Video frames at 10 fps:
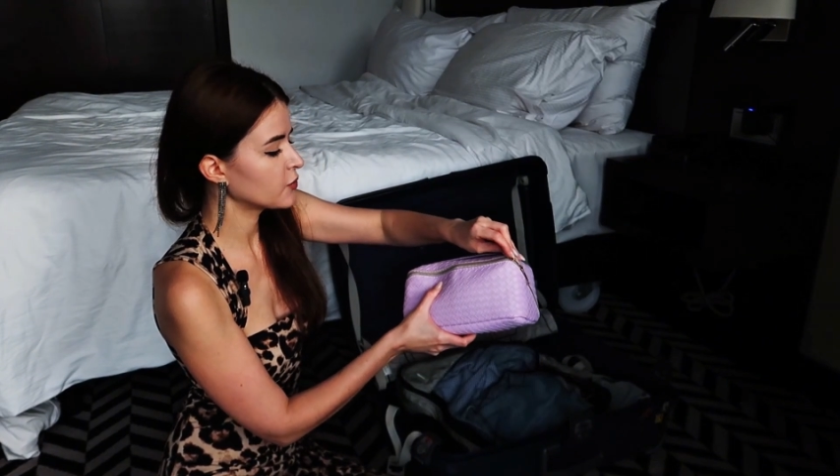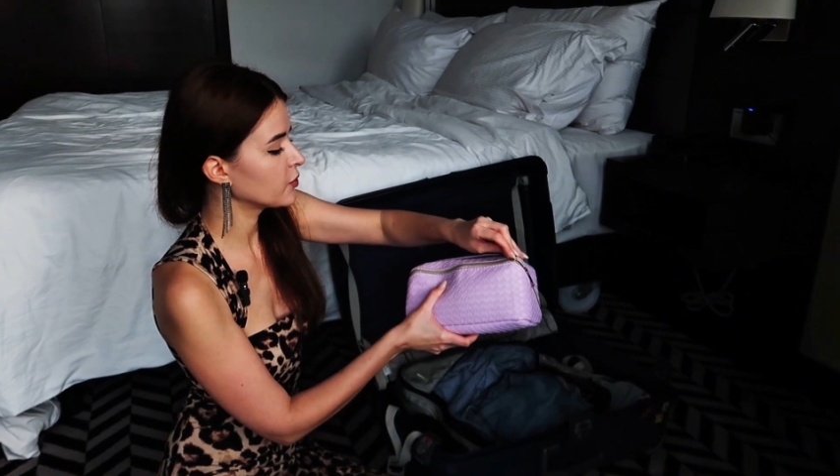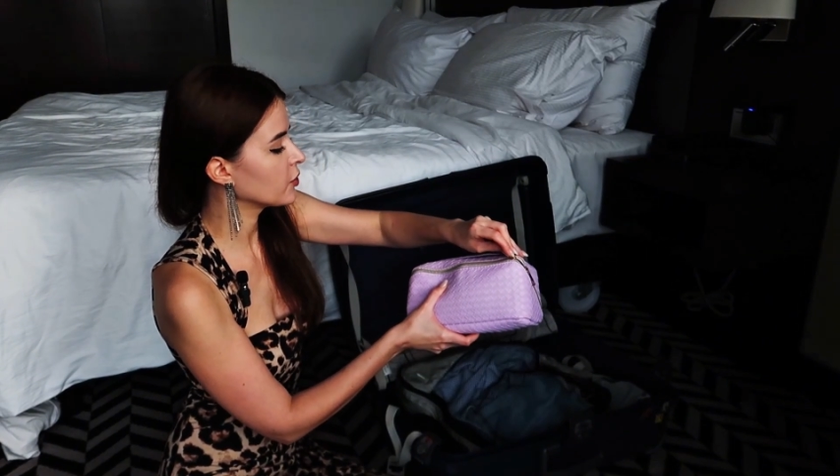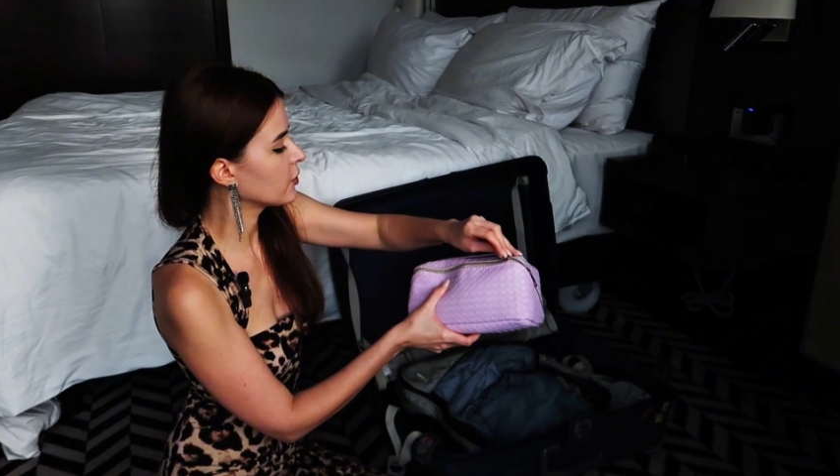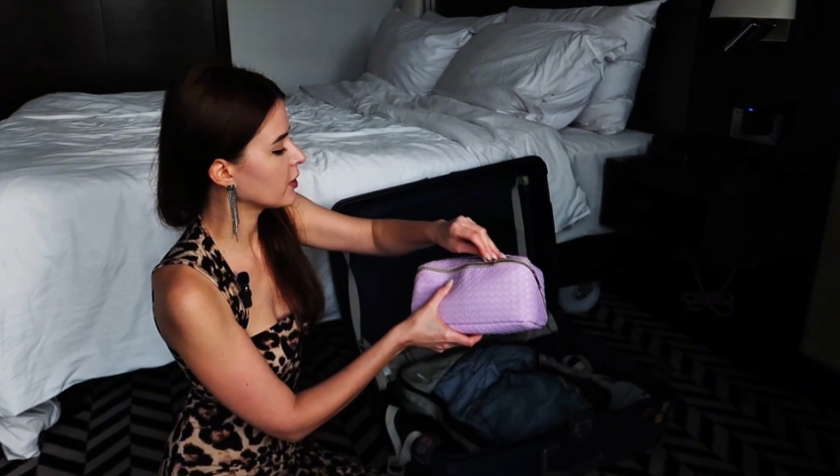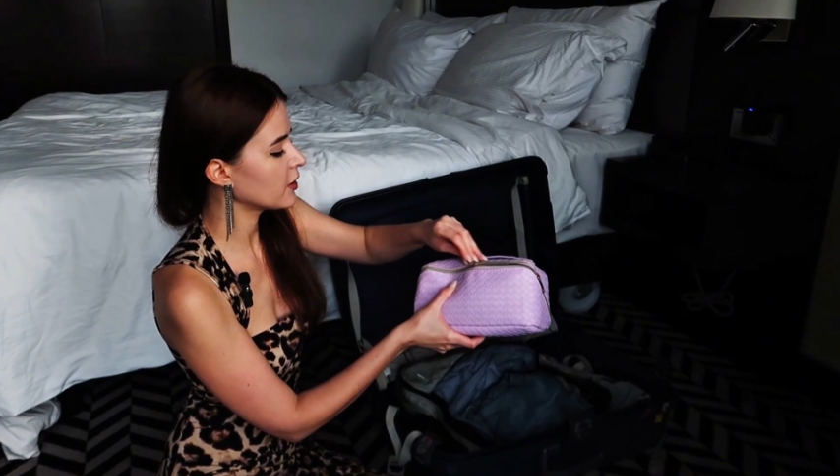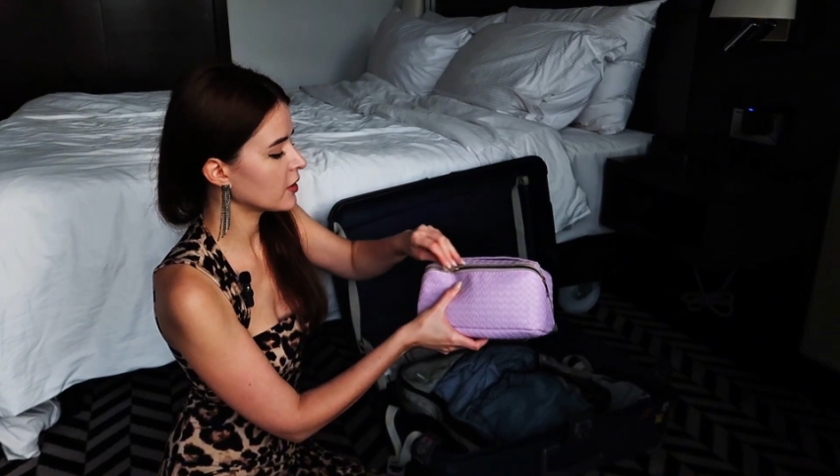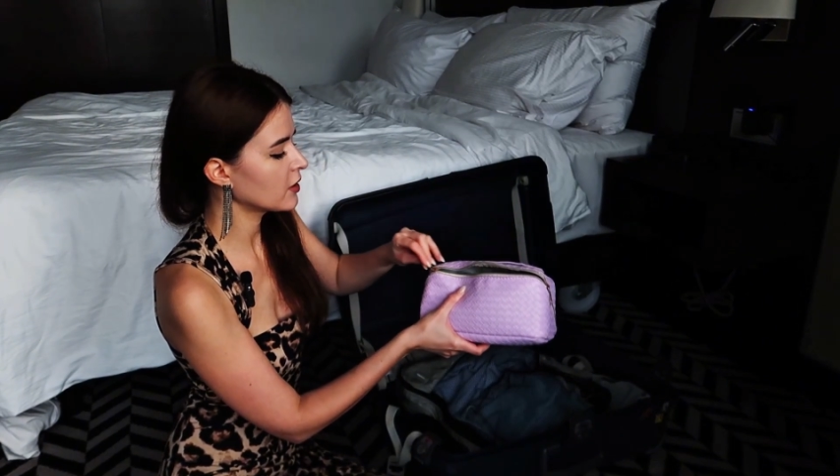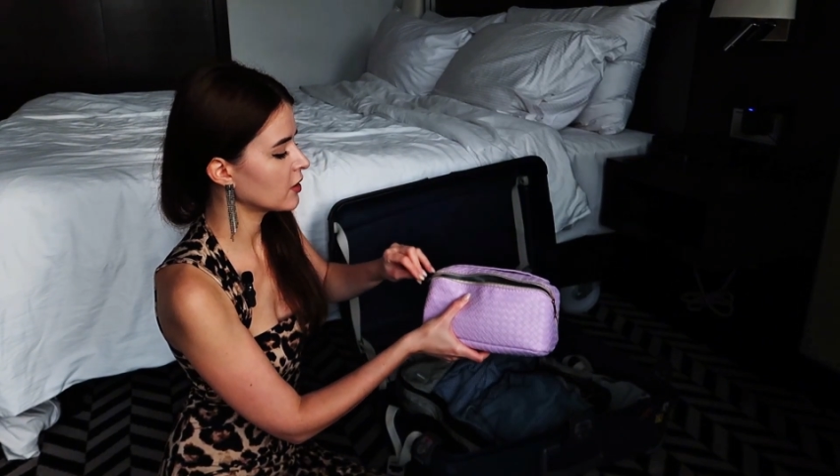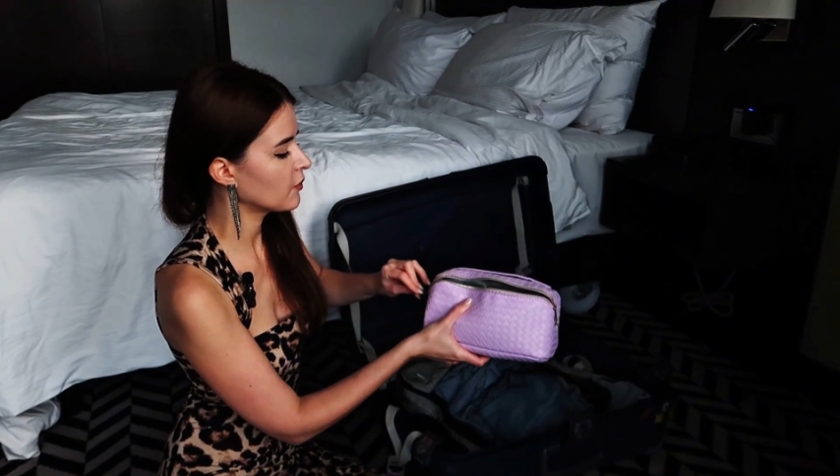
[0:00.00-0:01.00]
/
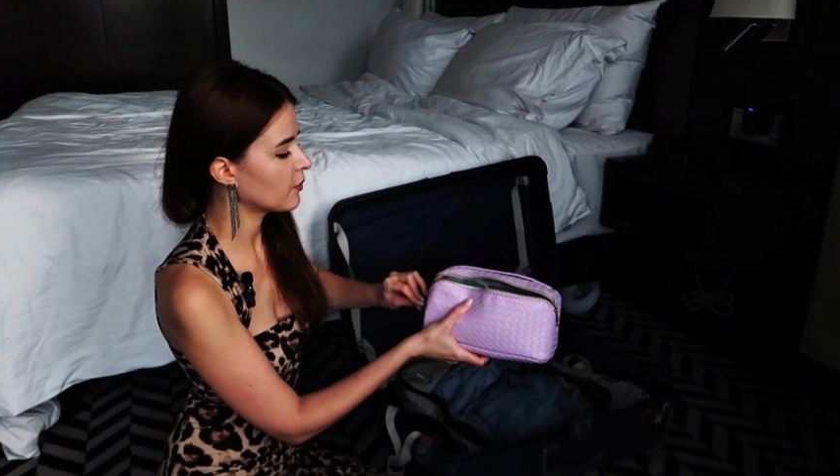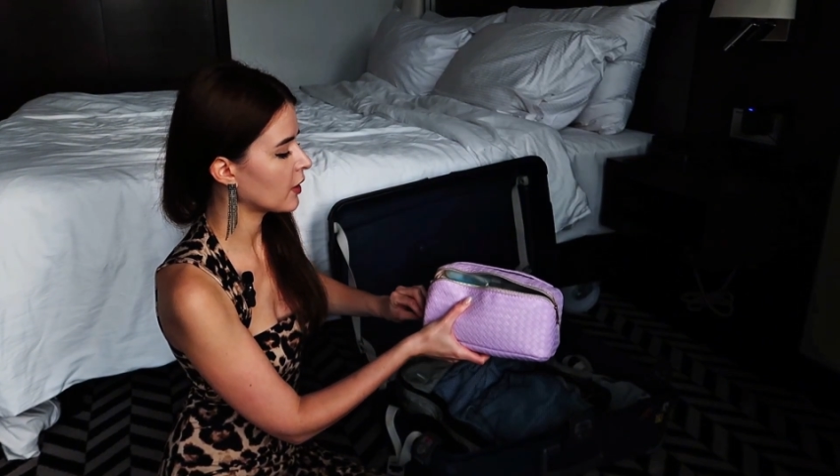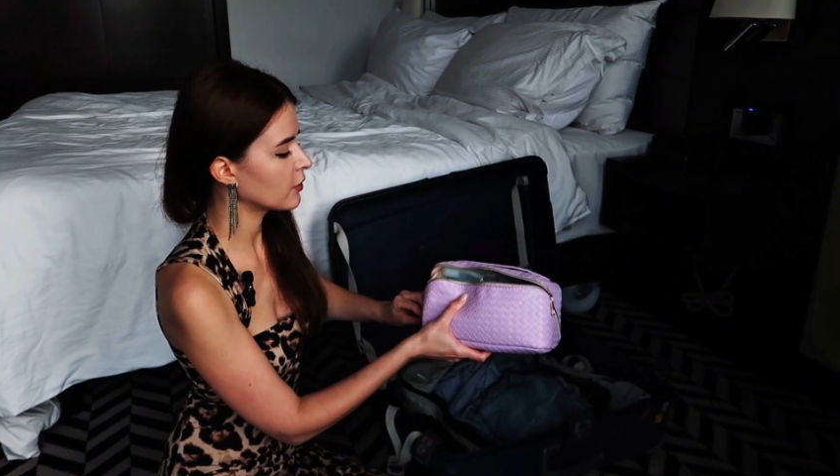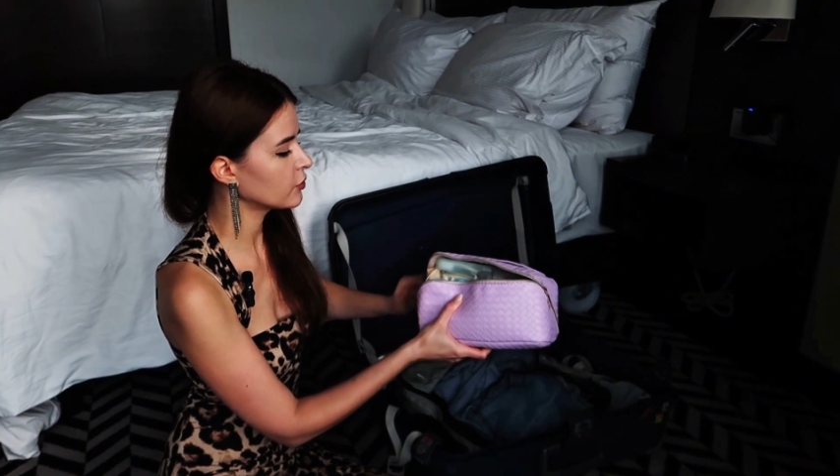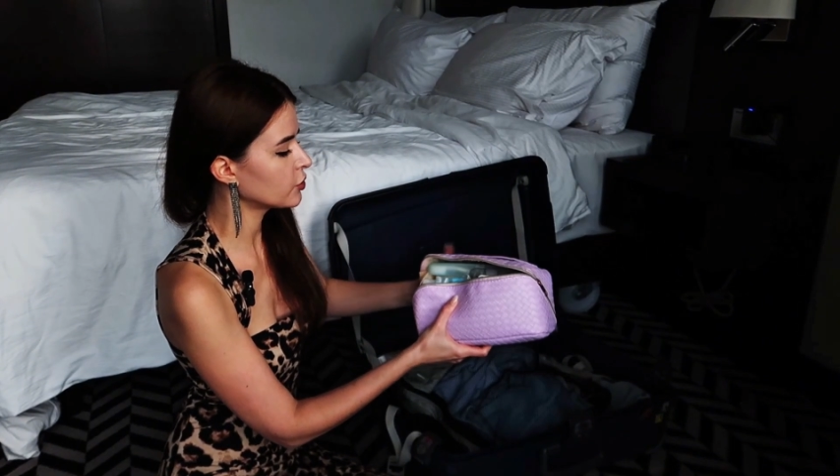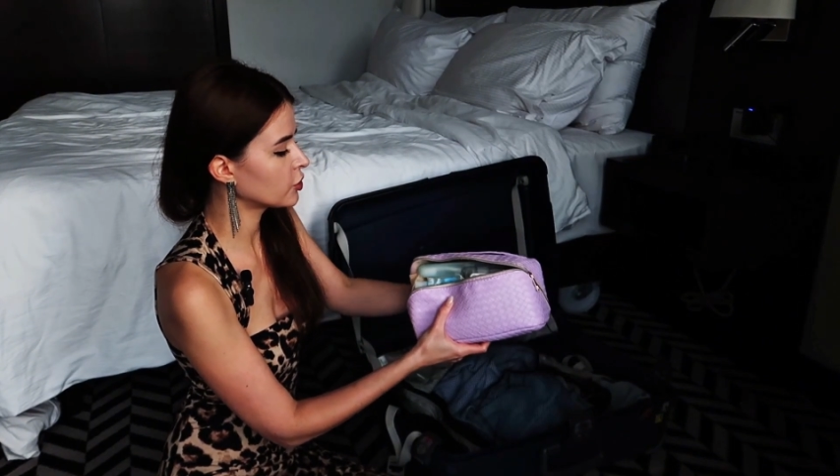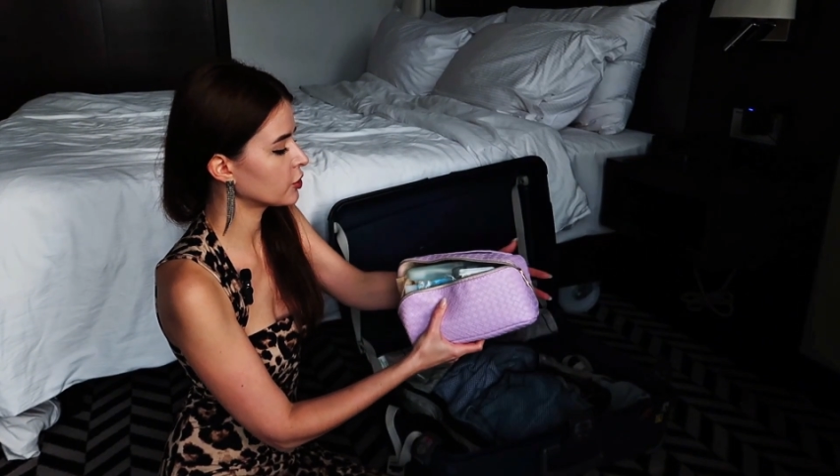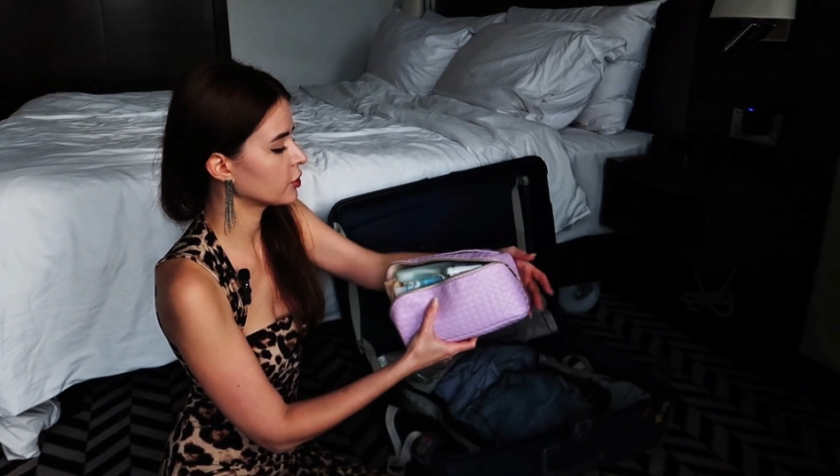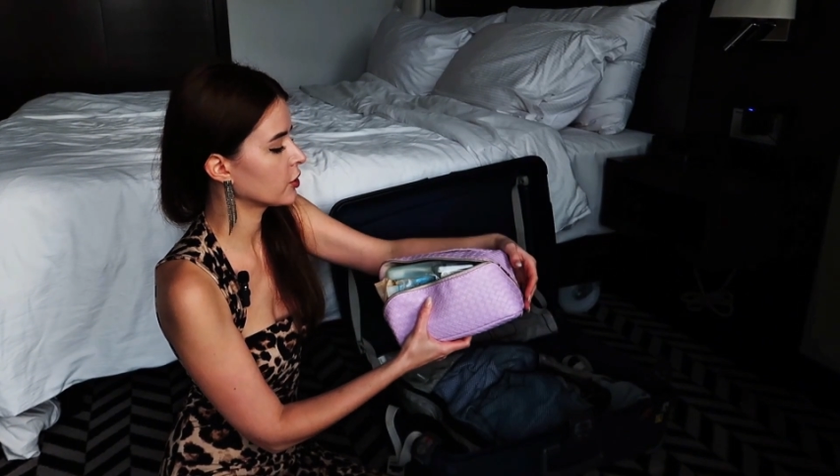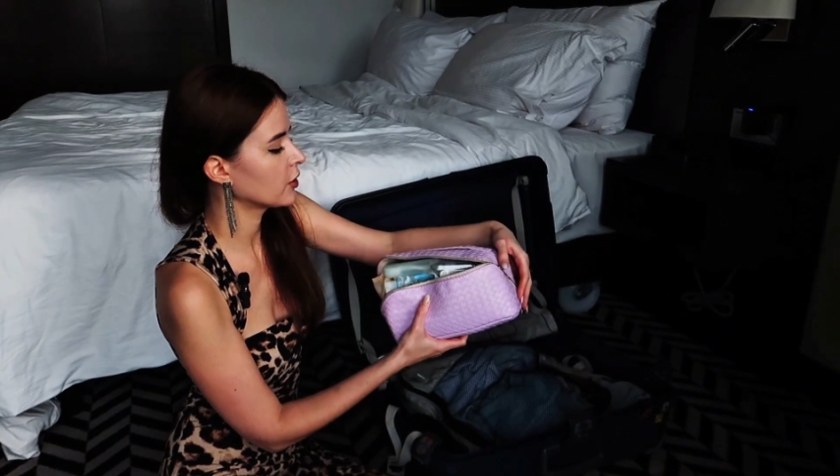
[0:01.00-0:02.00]
beauty
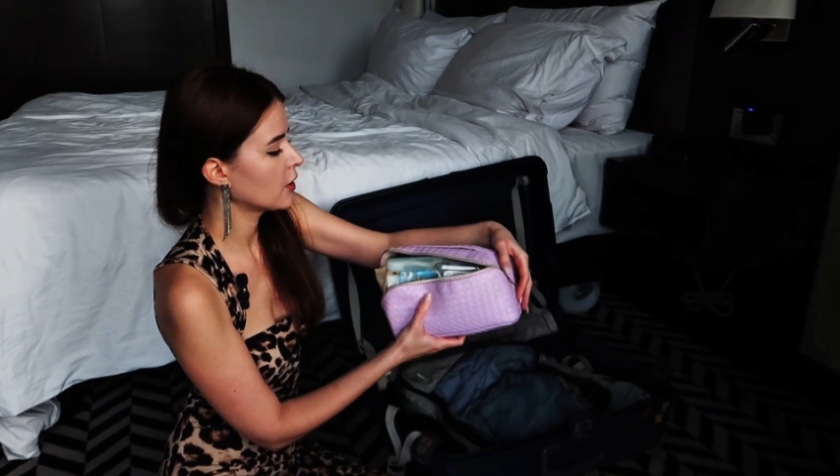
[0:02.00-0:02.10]
pouch.